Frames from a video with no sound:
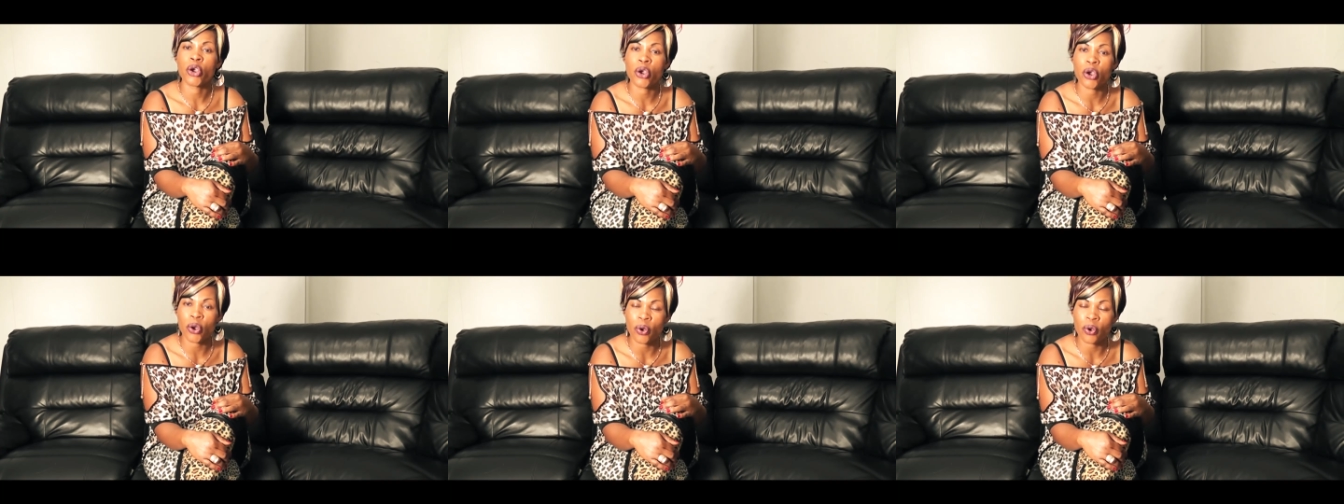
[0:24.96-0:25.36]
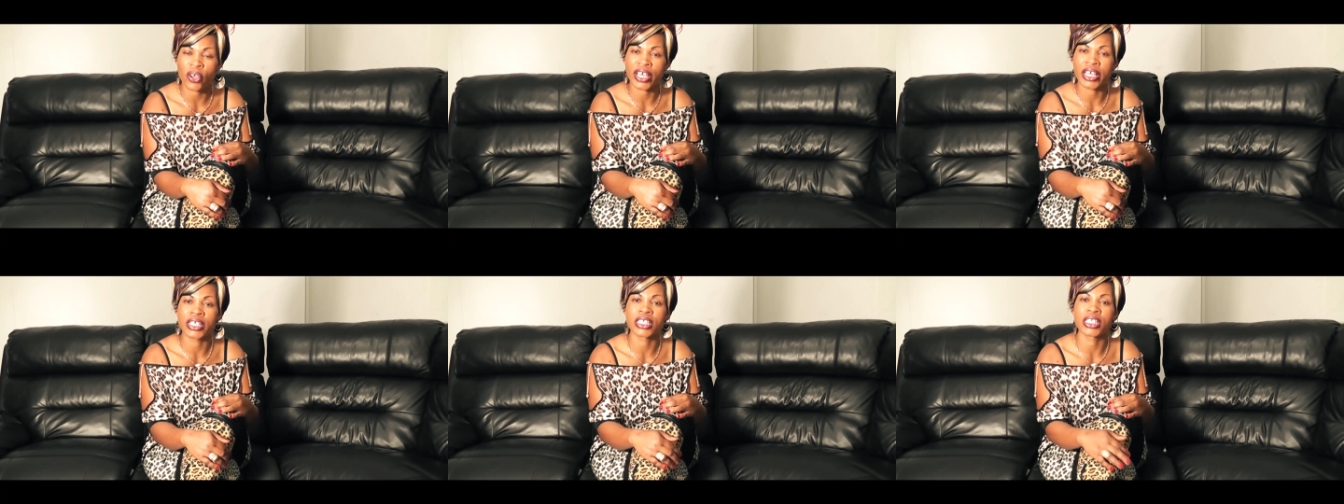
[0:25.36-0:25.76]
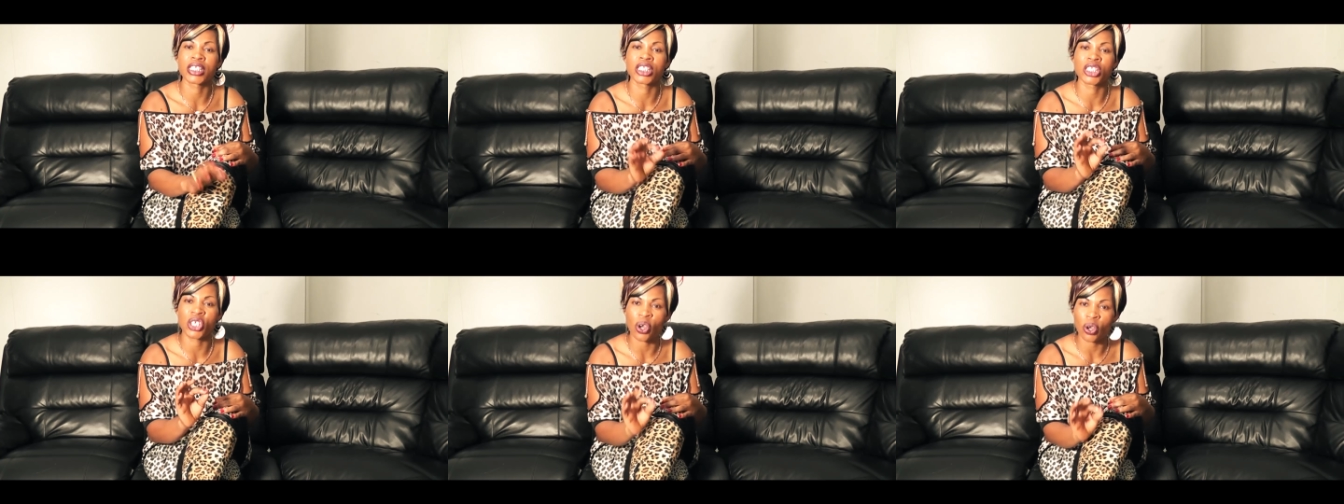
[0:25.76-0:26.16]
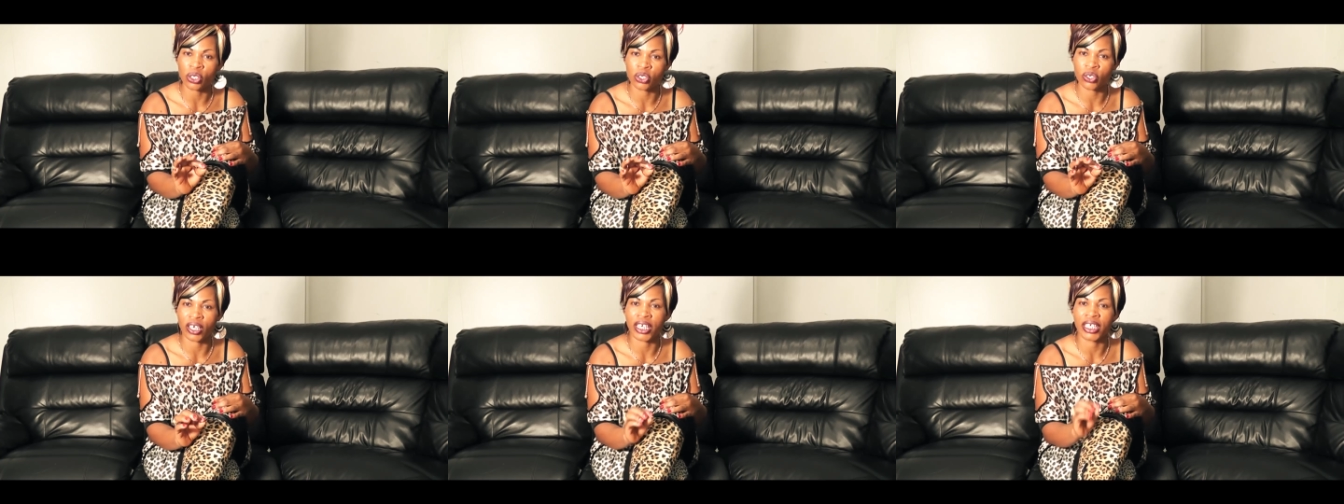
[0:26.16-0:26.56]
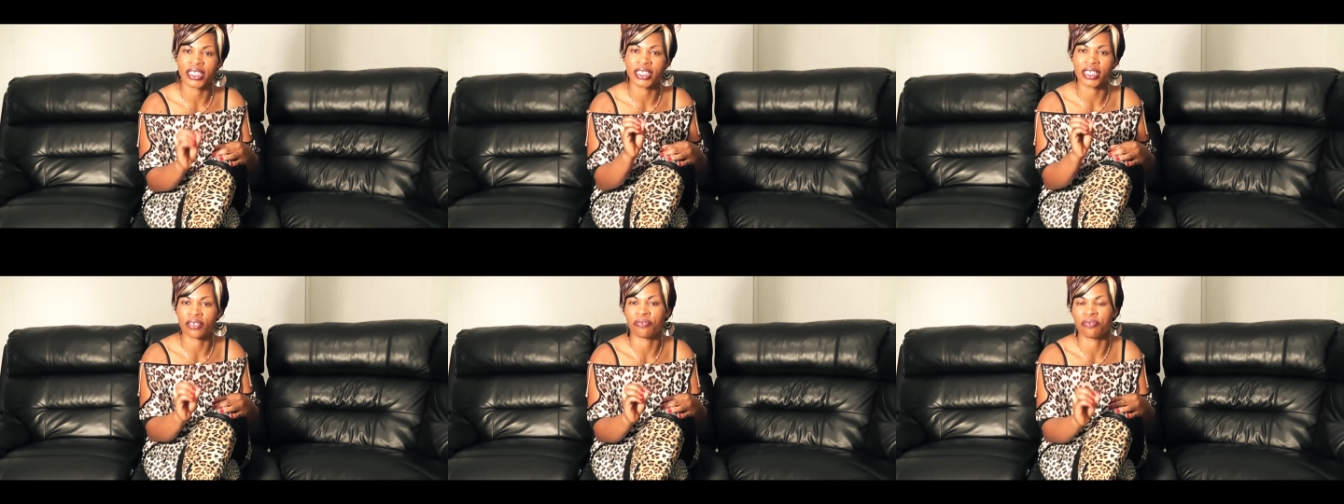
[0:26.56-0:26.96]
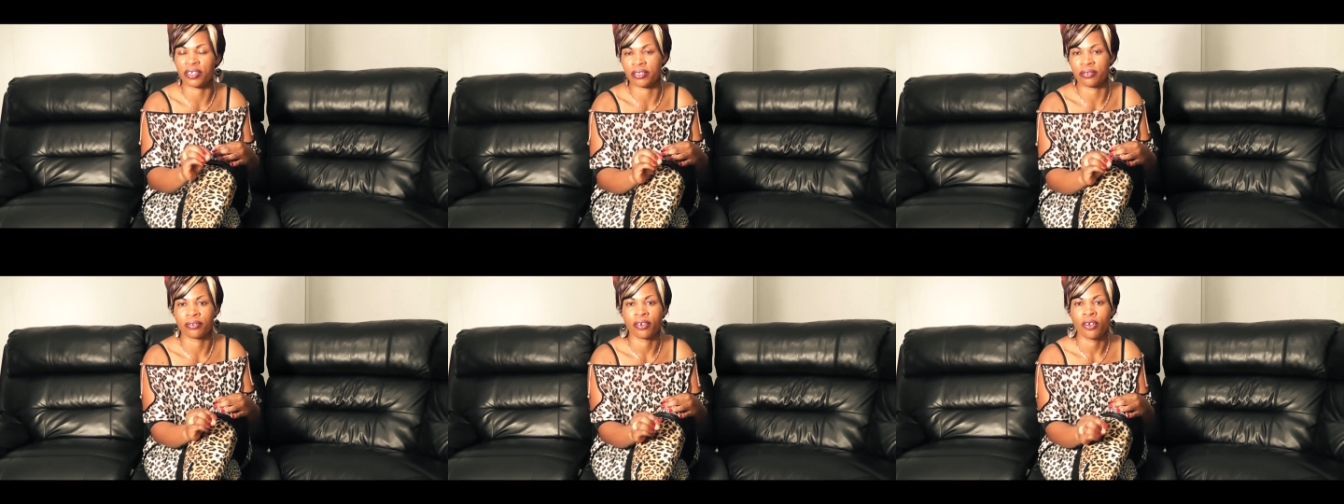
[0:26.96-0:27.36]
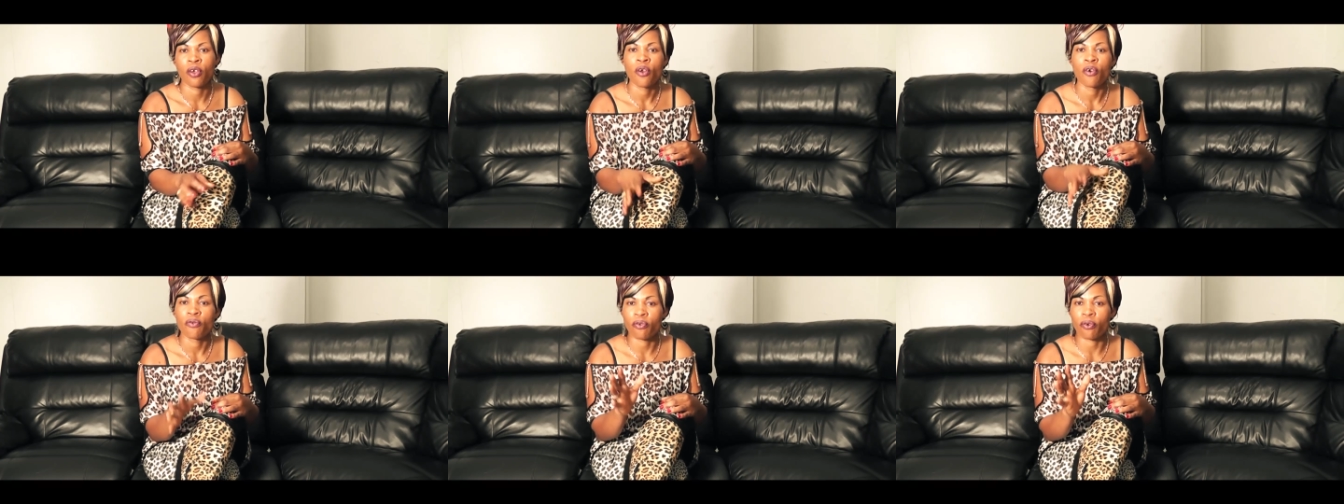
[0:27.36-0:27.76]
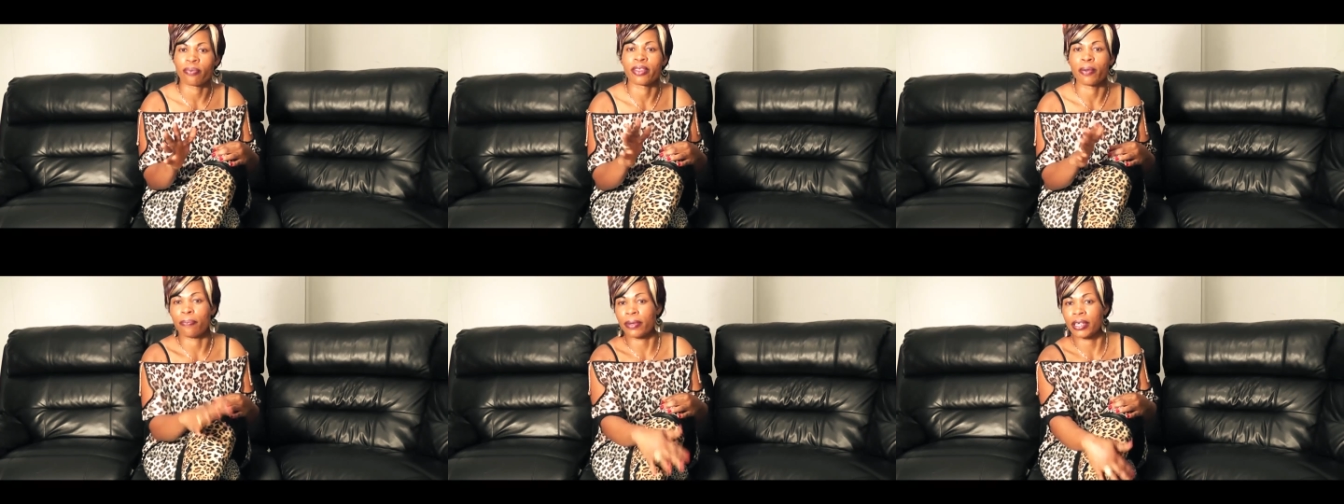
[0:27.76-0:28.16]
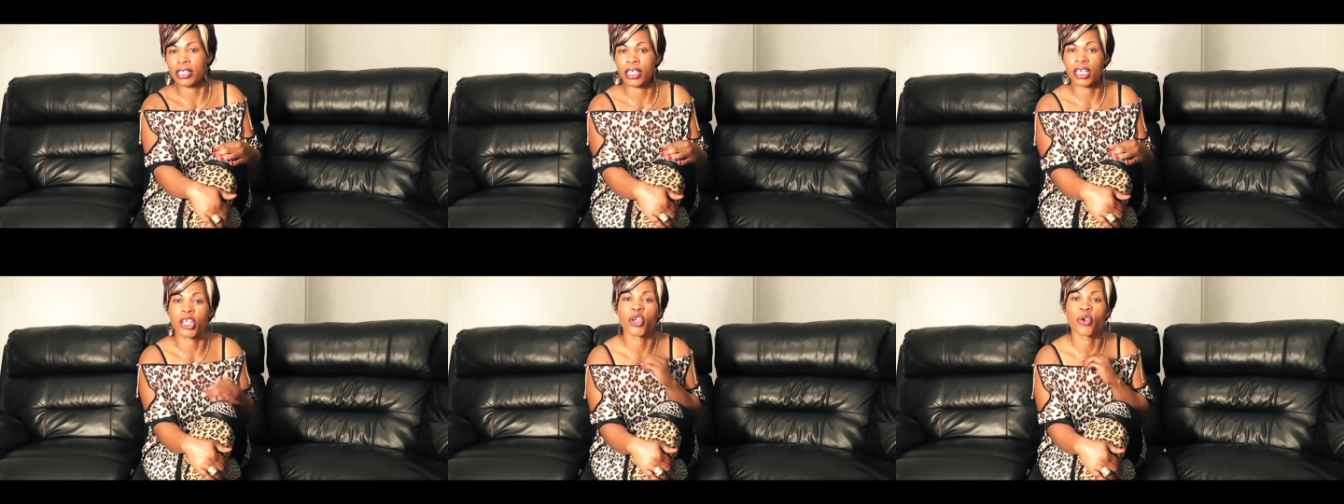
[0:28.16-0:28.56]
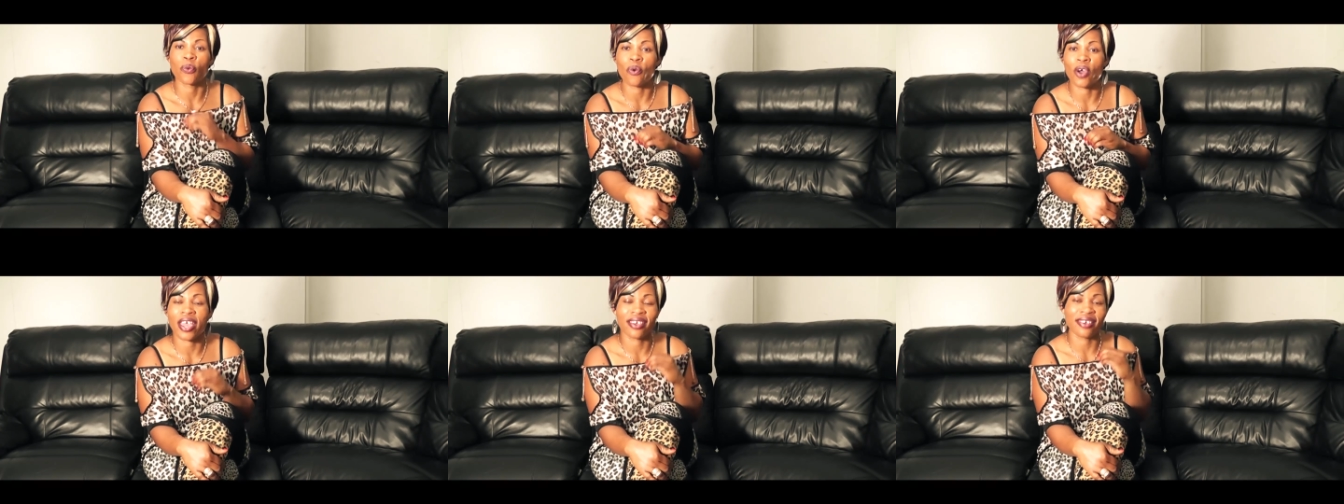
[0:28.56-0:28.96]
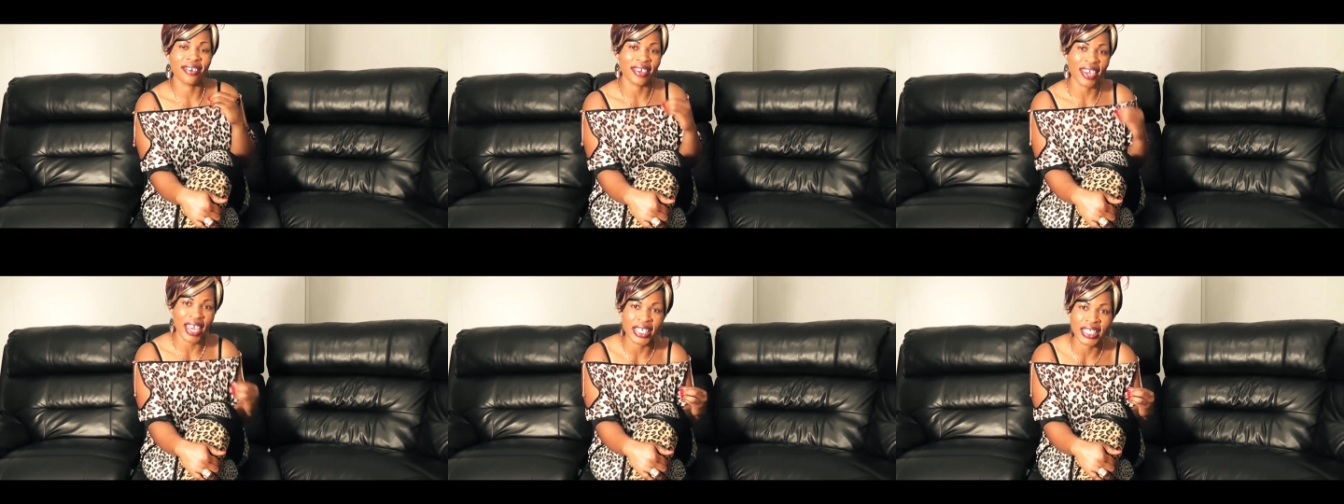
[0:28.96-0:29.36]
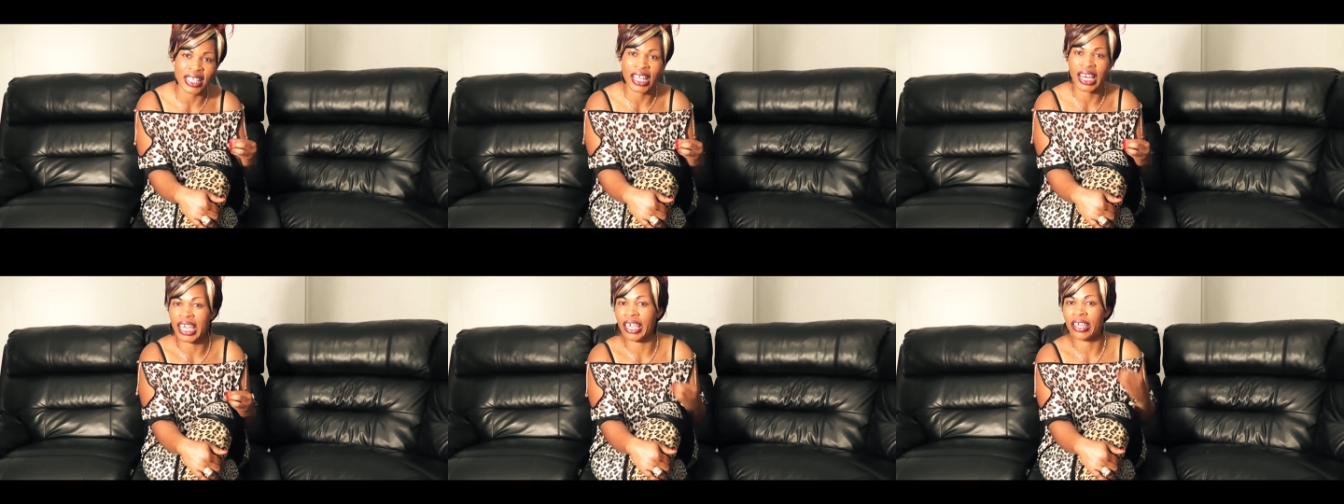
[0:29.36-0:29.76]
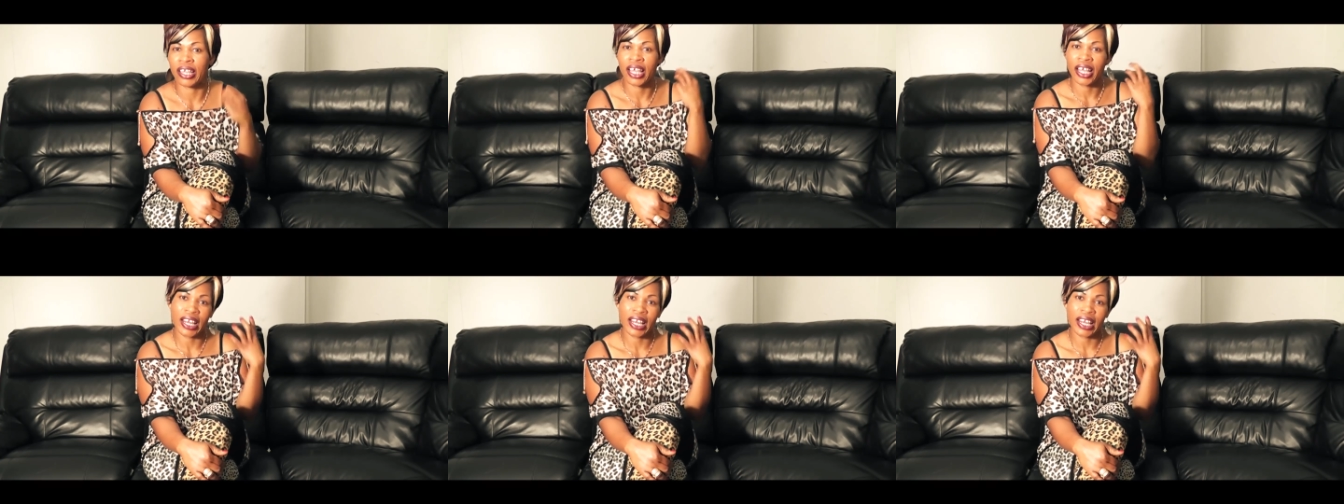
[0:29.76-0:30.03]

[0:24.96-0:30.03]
who is totally different from the person you were yesterday,